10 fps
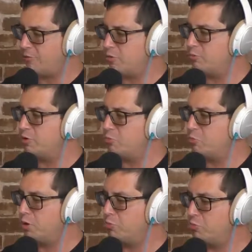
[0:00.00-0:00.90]

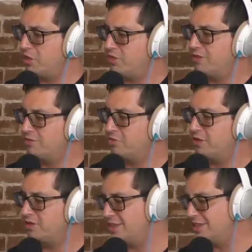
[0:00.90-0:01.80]
with
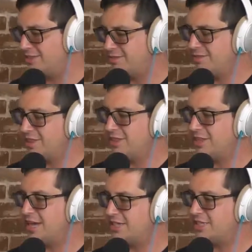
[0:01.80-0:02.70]

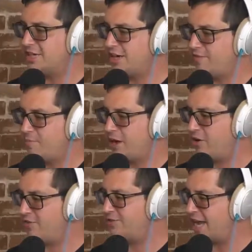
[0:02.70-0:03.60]
the idea of a
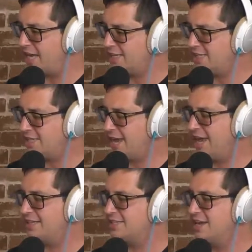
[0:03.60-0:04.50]
pair of dice
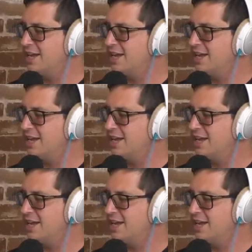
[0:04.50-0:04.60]
and